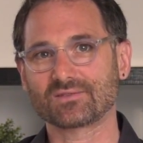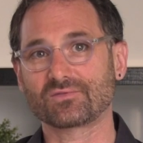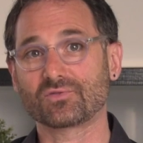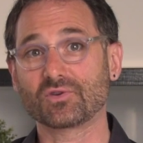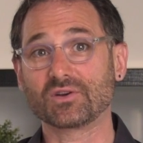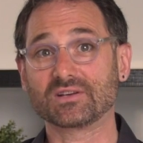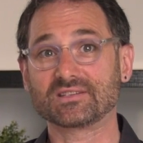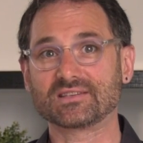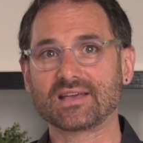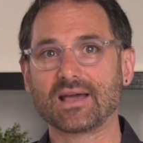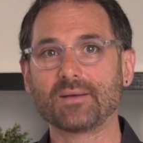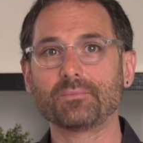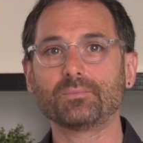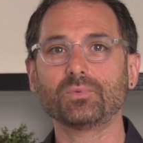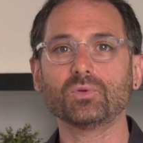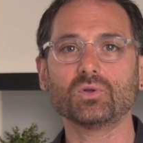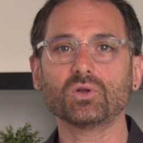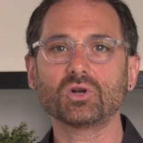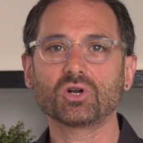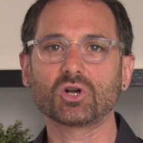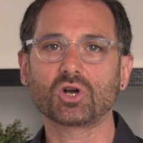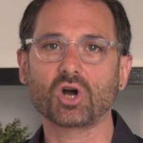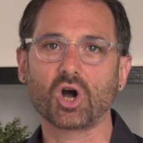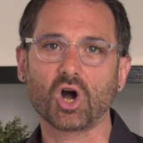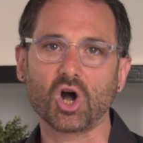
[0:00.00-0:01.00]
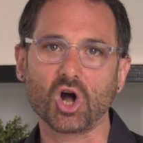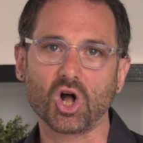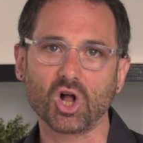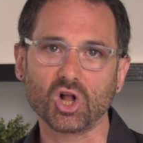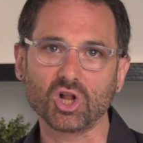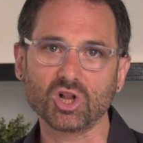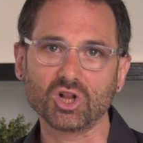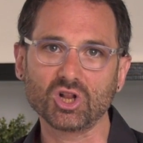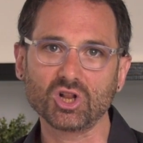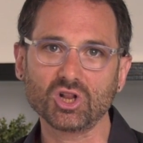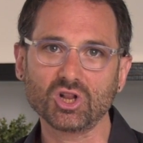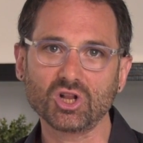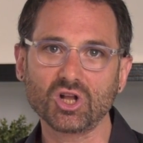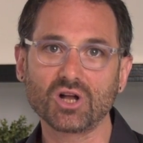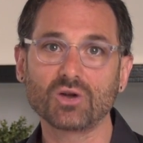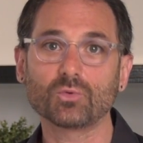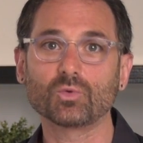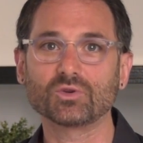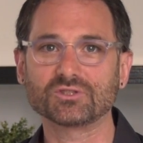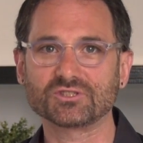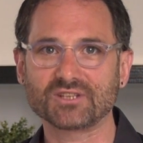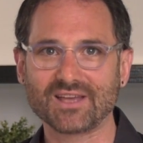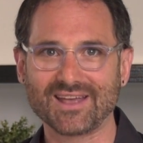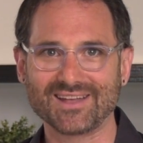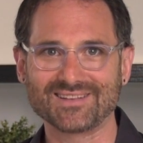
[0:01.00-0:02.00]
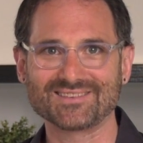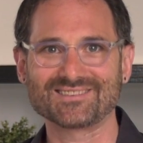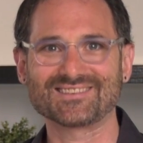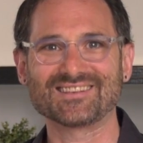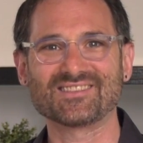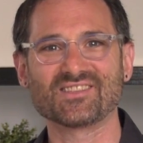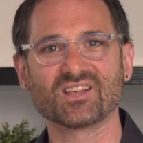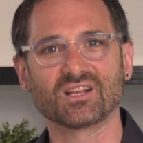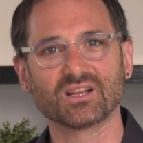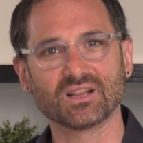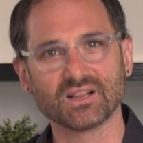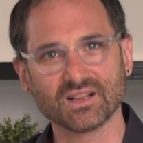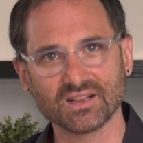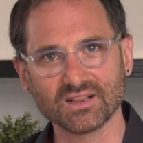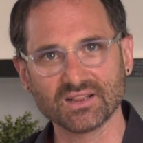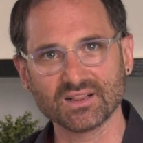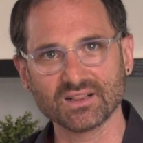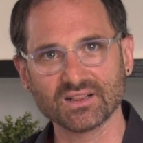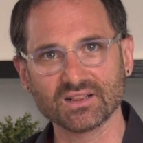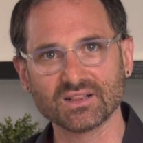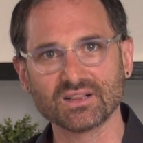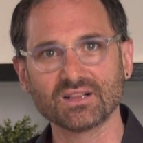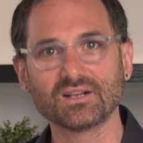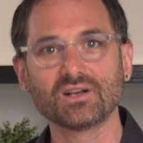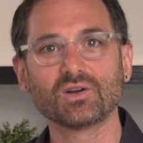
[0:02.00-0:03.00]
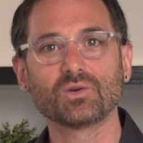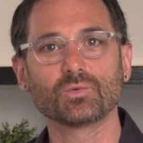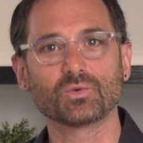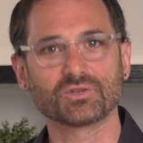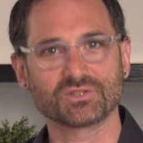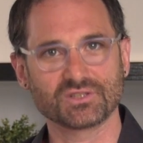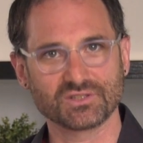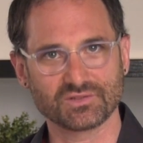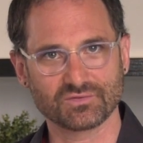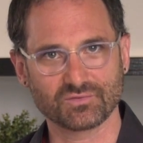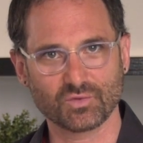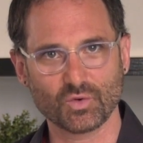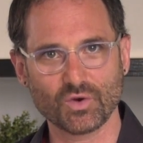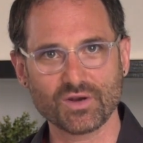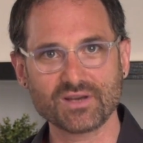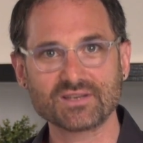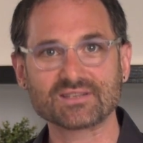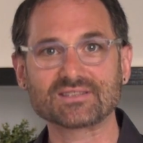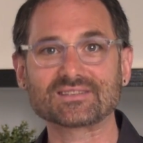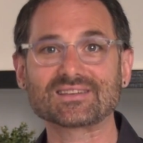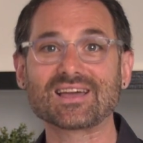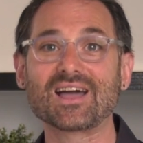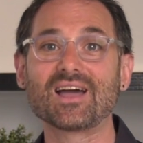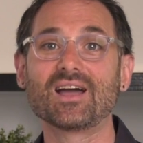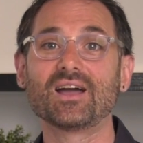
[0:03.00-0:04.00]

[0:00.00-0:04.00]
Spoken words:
For example, call, which ends in the L, which is voiced,